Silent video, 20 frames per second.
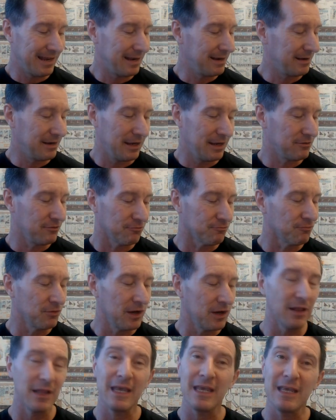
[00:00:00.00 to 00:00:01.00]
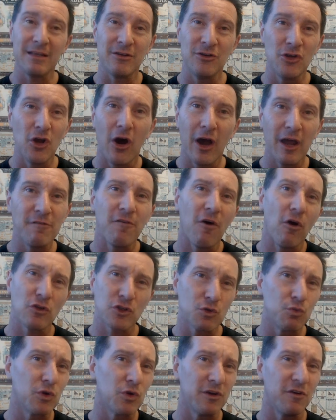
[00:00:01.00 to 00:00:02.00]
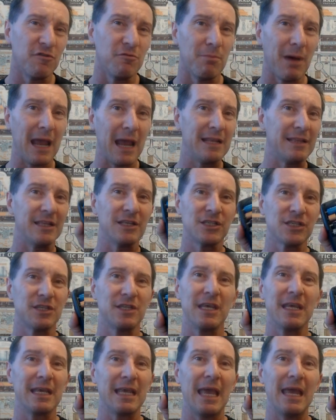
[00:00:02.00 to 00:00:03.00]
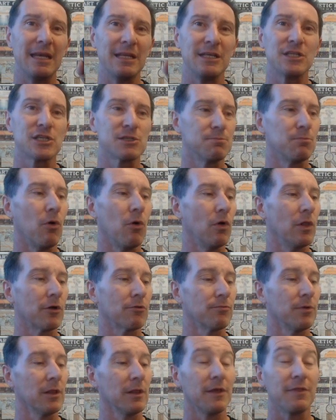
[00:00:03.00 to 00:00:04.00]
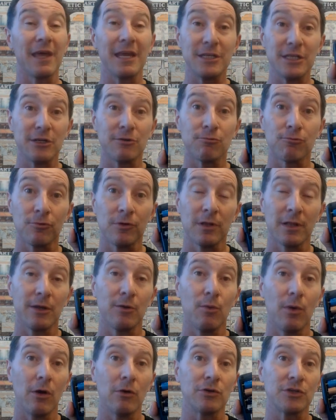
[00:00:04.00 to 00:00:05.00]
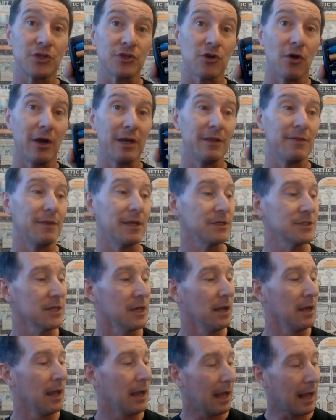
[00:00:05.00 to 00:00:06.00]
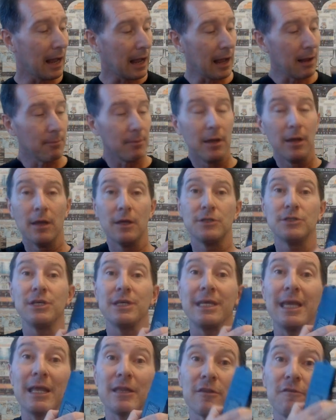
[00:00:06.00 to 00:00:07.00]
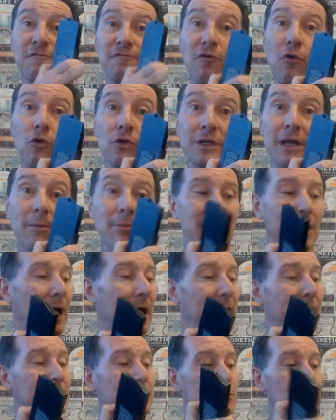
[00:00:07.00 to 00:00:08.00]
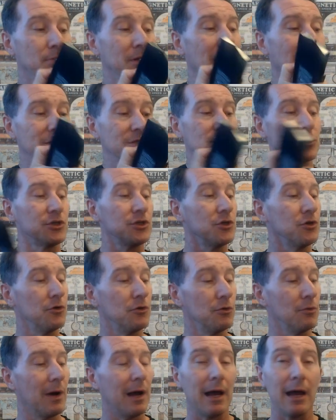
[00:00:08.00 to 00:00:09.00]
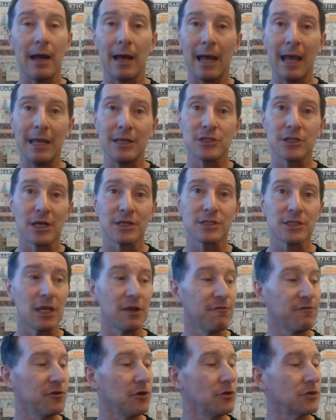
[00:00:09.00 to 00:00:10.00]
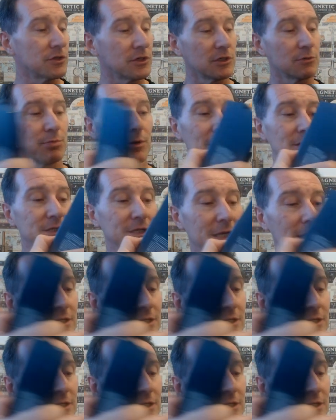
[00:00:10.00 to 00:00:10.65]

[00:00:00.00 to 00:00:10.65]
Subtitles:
it really, 9 volts wouldn't have made this thing any smaller, really. They did really well designing this to get the 4 AA's plus the 2 HRC fuses plus the